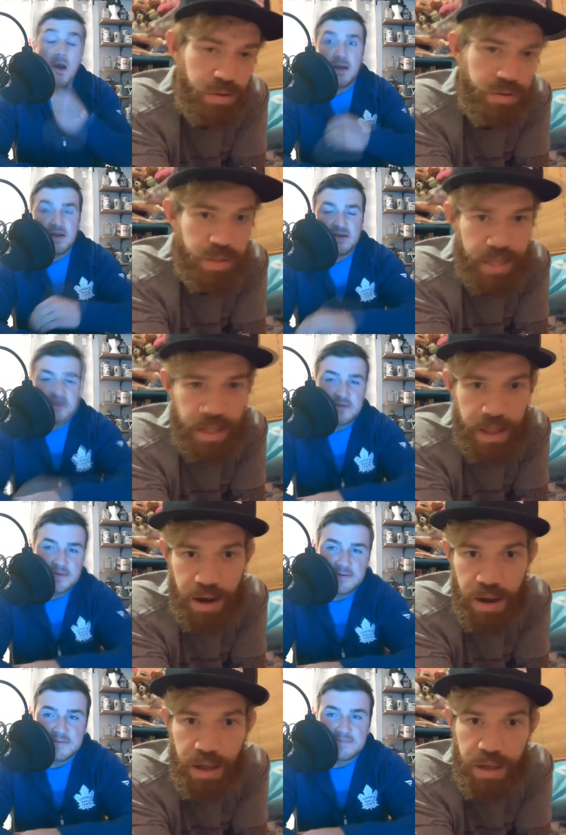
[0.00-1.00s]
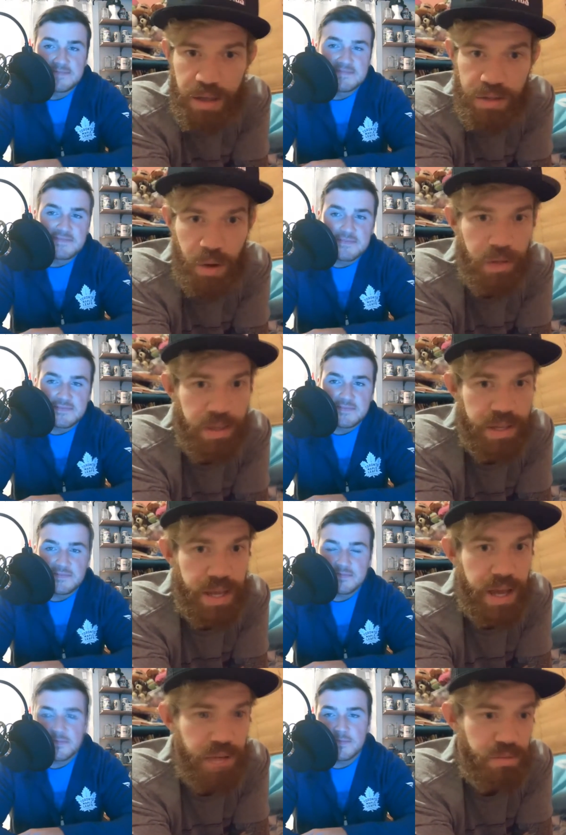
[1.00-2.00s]
Speaker 1: Cruz was in there. So all these
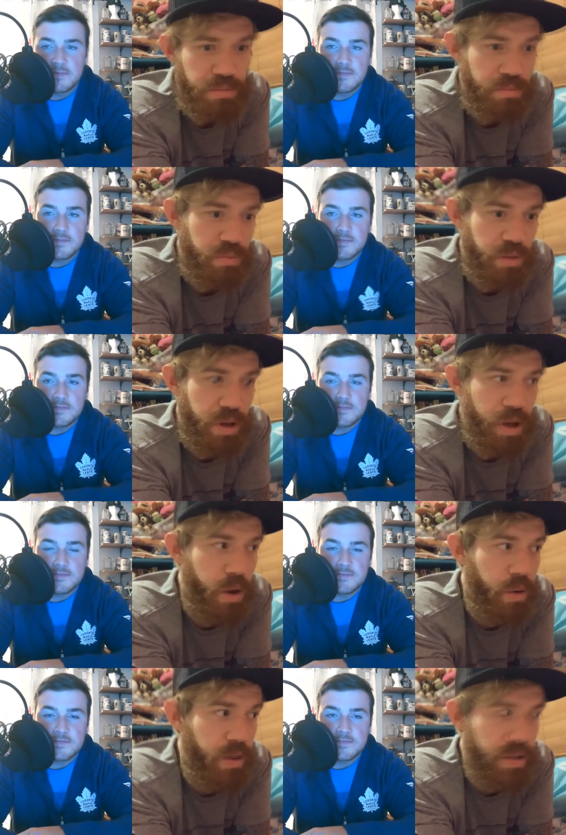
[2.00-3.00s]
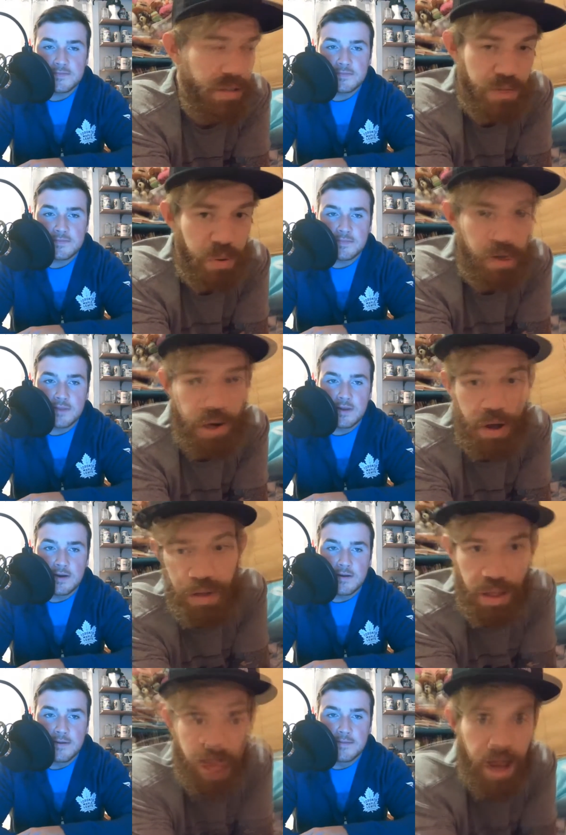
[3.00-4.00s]
guys would go and just put it all
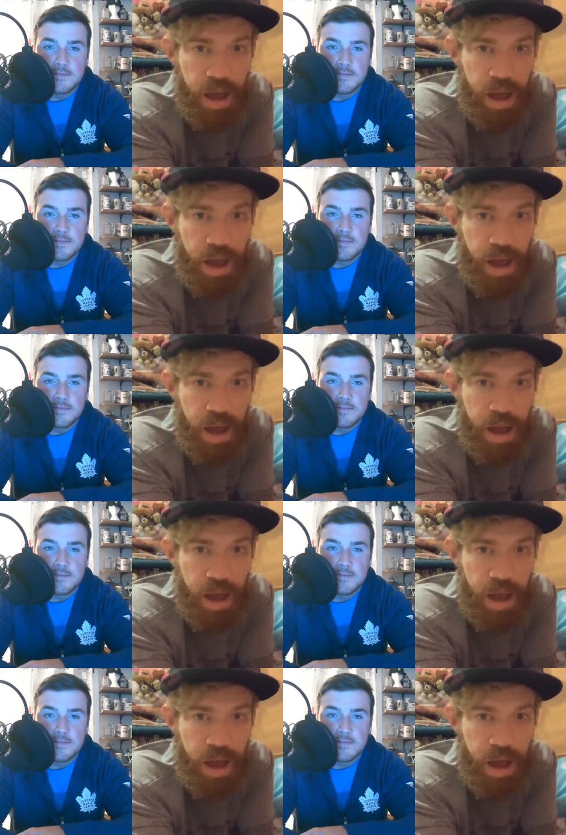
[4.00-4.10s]
on the